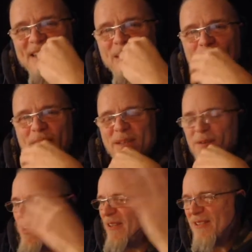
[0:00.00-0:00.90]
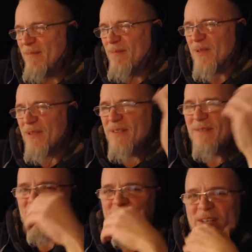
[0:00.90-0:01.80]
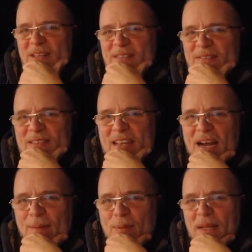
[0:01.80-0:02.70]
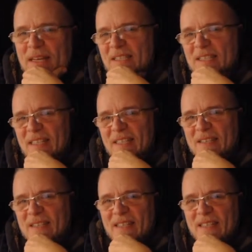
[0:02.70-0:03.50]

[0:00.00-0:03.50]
But they're all simple. They're not complex things like